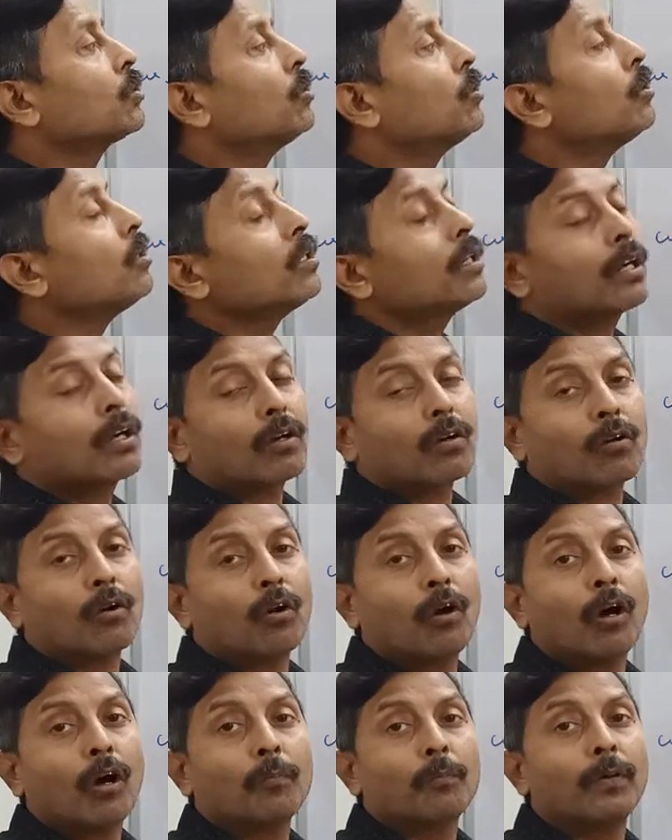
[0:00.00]
to
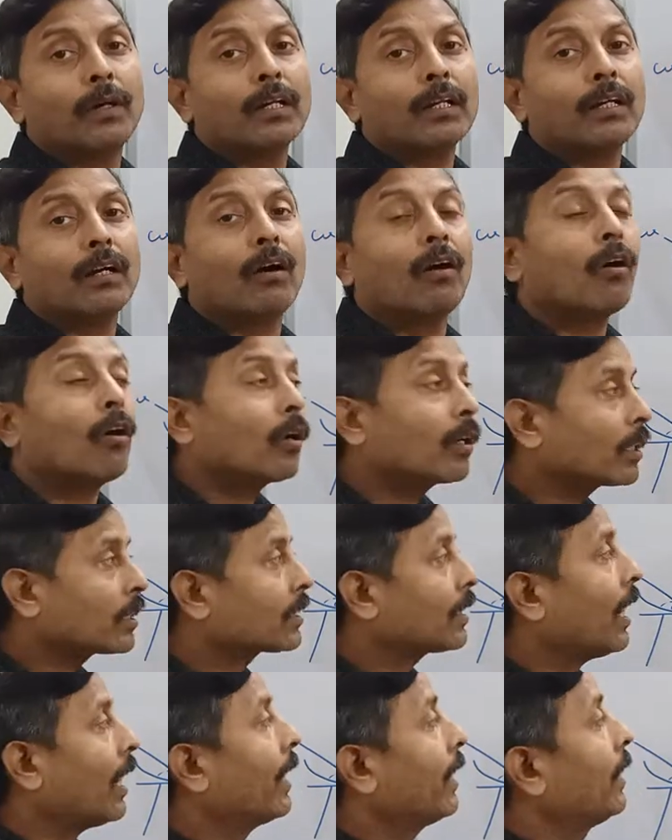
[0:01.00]
copper
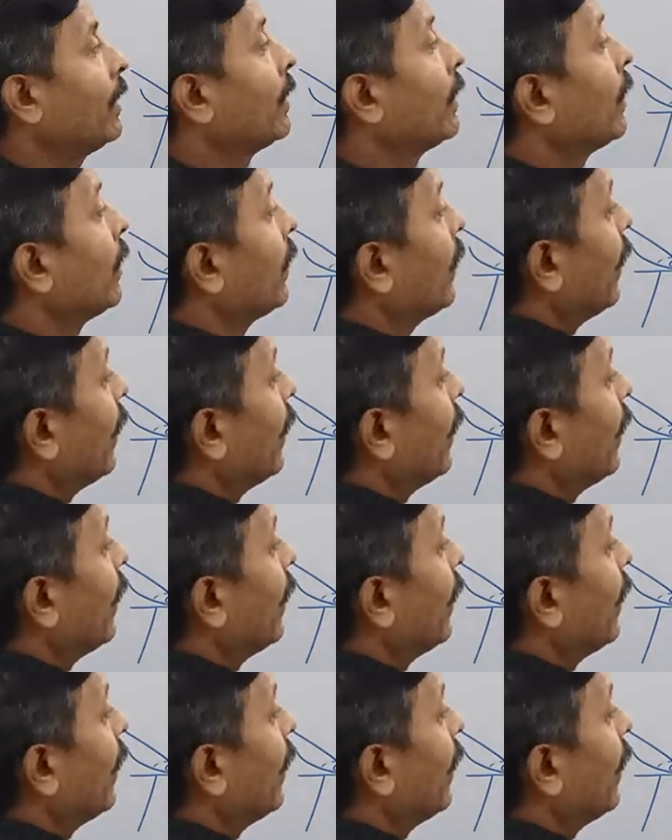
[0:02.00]
oxide.